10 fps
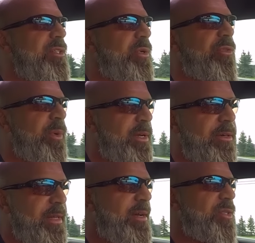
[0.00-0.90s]
to a
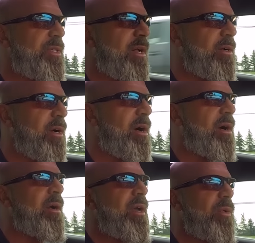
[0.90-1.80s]
$300,000
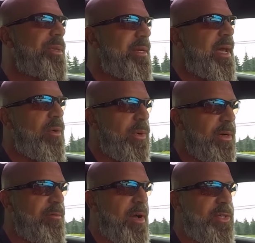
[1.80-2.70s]
car with a
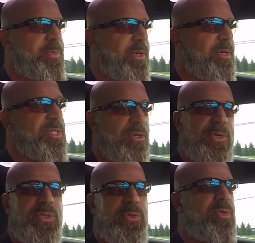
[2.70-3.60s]
network of entrepreneurs that
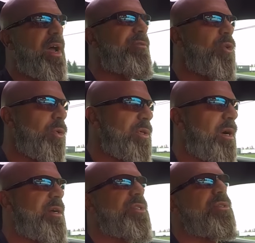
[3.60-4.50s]
also drive cool
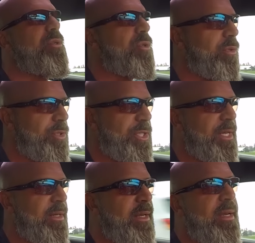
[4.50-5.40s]
cars and do cool
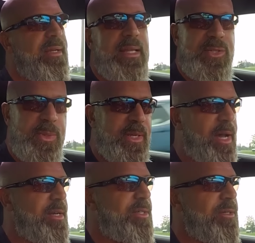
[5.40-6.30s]
shit. That's what you
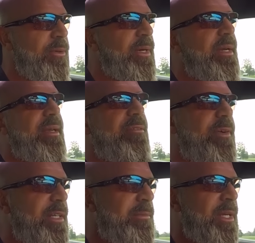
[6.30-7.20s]
got to do.
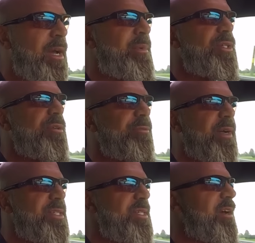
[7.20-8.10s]
Invite them to come and do
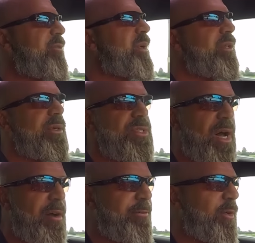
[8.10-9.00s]
fun stuff, whether it's
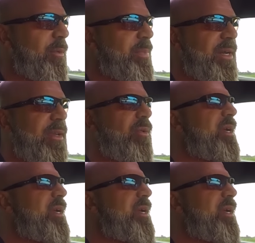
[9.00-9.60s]
off-road buggy